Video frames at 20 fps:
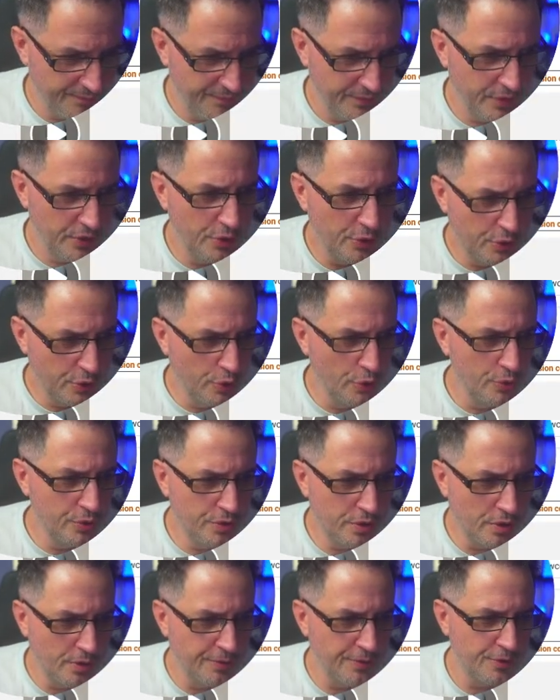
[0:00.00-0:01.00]
You could
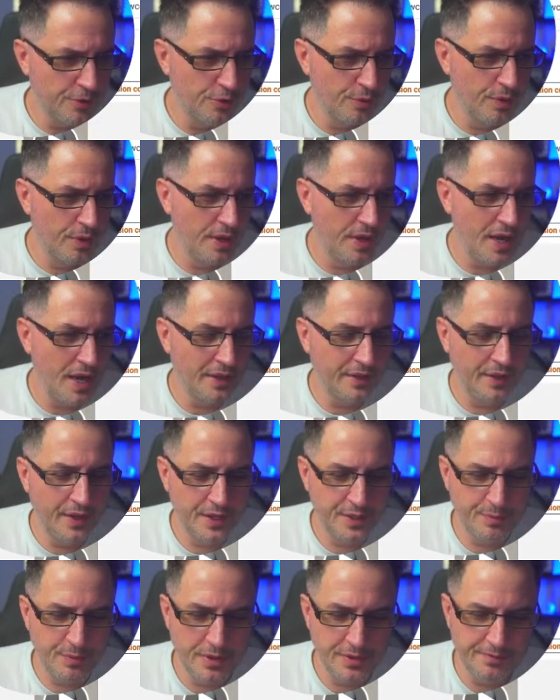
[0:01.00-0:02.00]
go through an
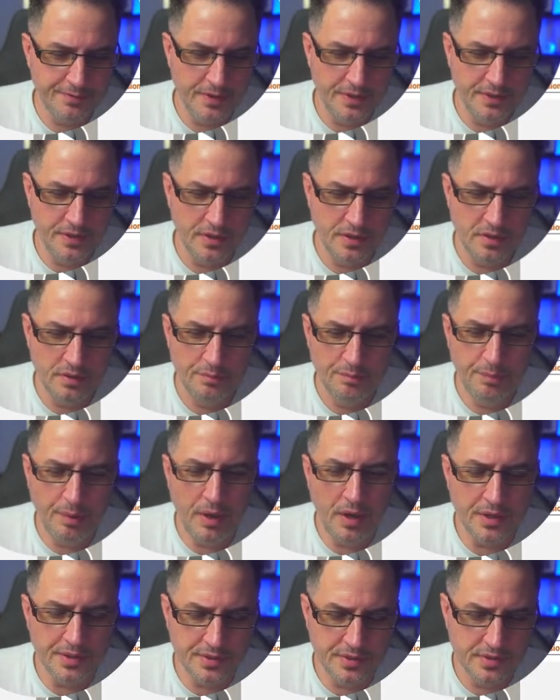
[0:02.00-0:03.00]
AliExpress vendor,
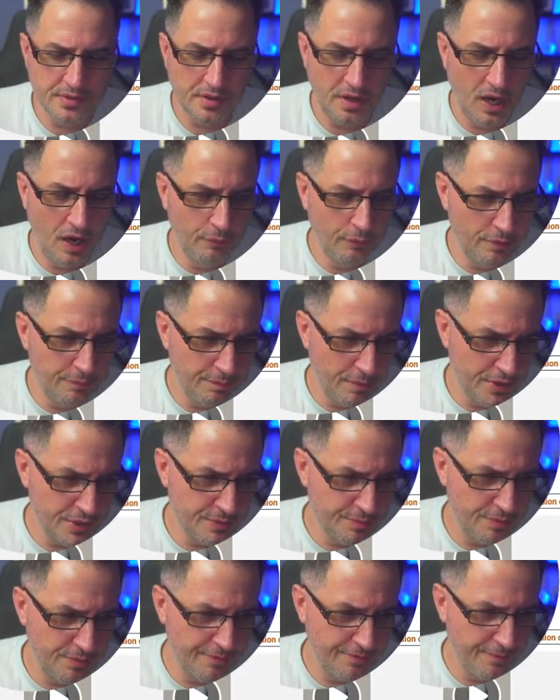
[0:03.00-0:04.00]
but I would much
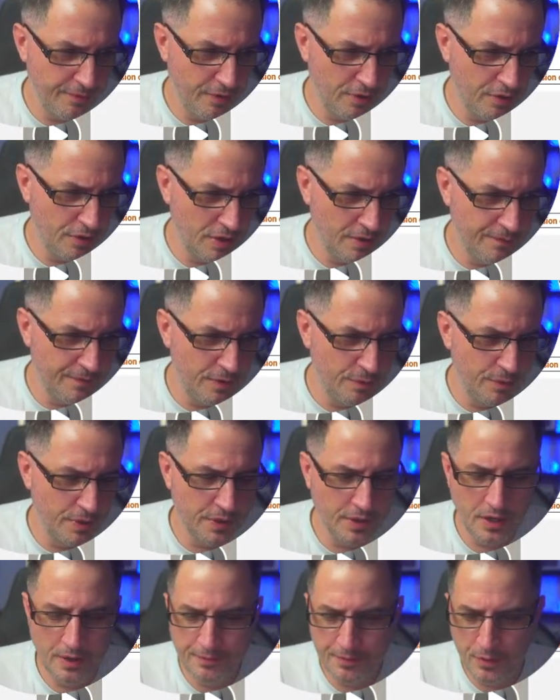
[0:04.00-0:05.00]
prefer, if
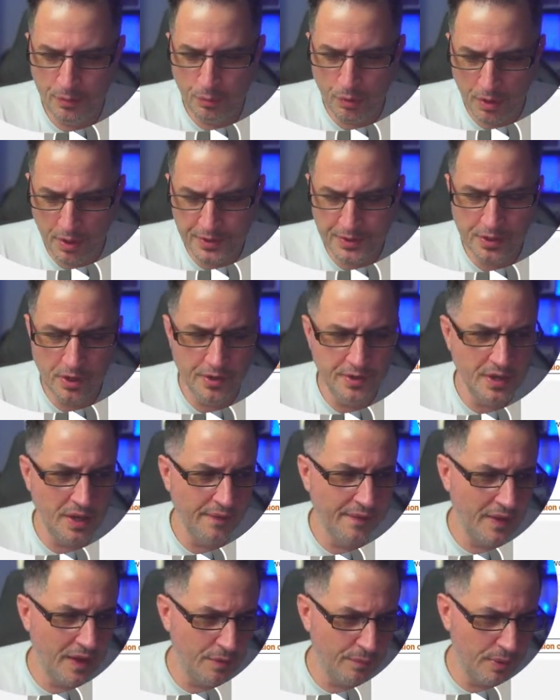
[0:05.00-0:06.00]
you wanted to go down
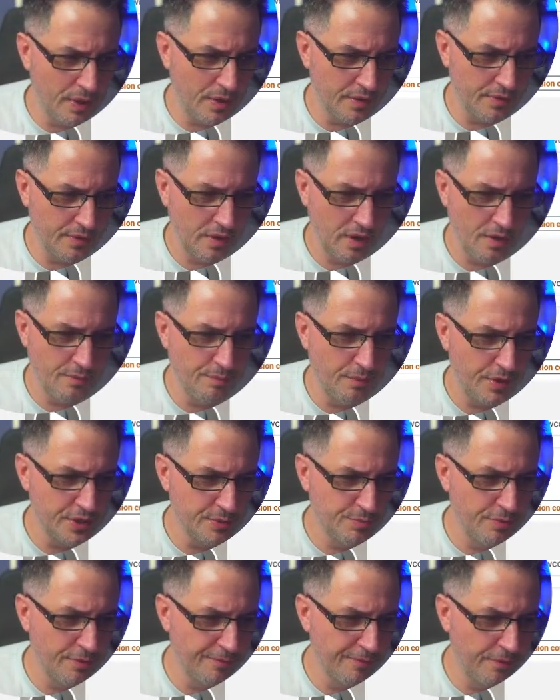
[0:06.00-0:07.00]
that route, I'd much
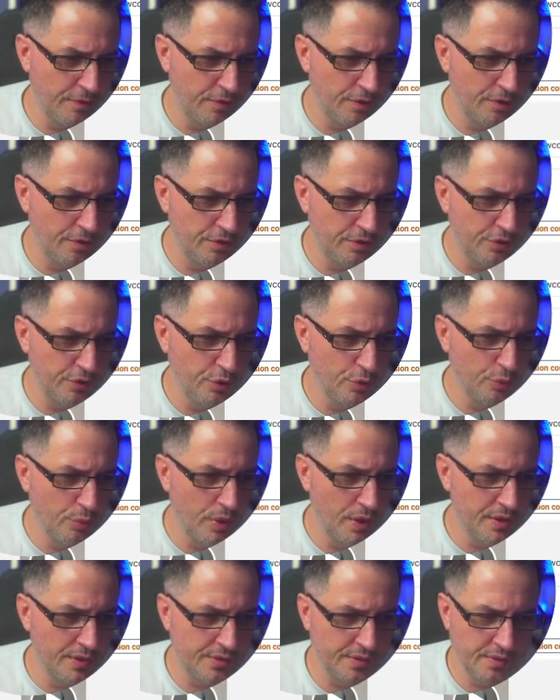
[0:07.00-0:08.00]
prefer you
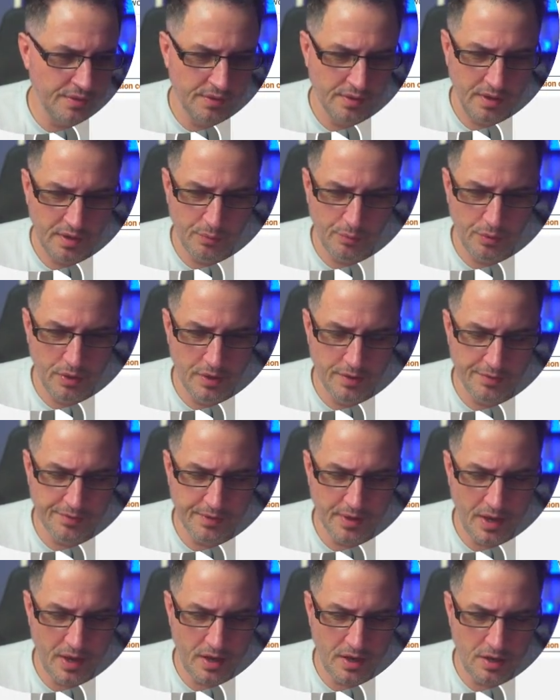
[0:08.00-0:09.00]
went with
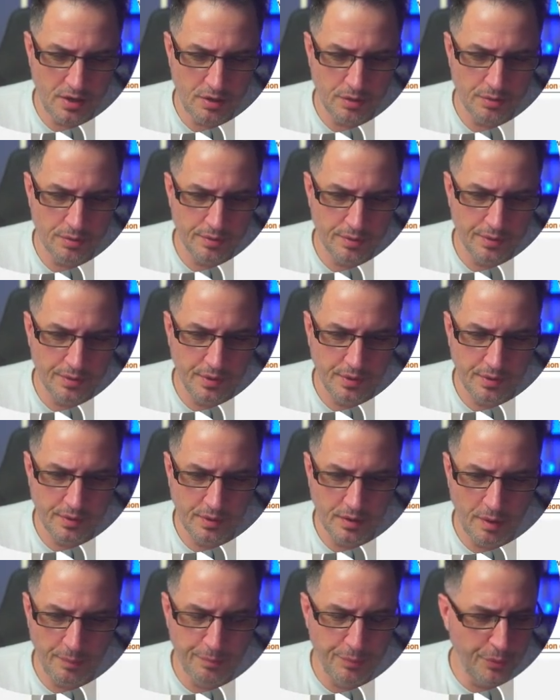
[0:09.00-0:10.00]
our
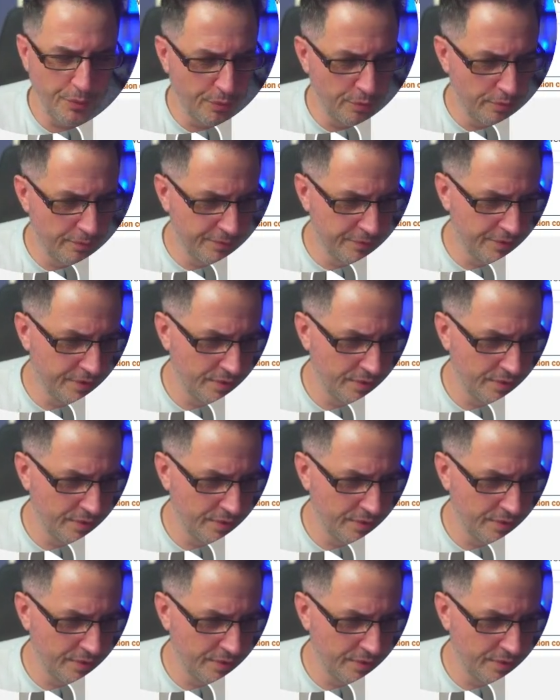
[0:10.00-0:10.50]
approved